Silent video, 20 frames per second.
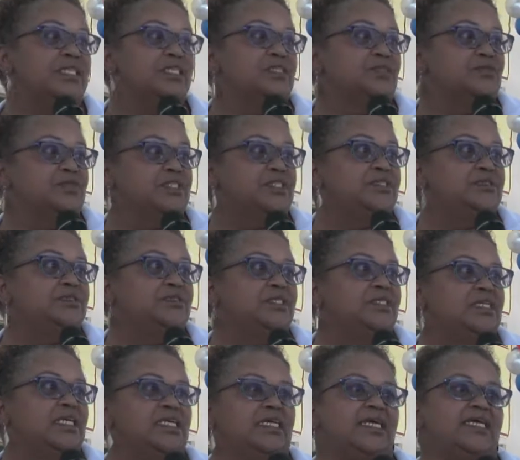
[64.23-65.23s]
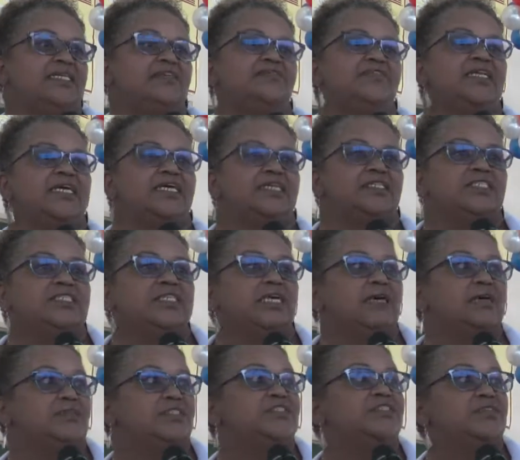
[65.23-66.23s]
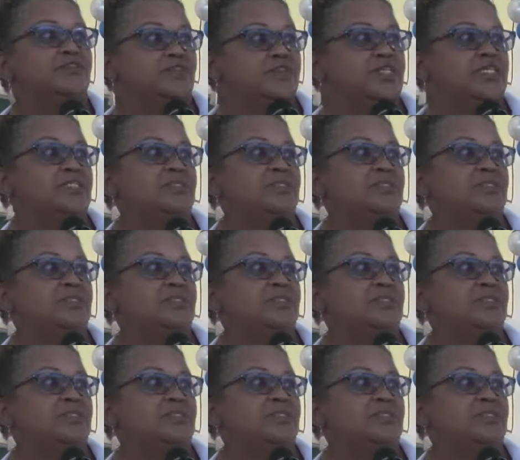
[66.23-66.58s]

ignorant to it. And I even had a child serving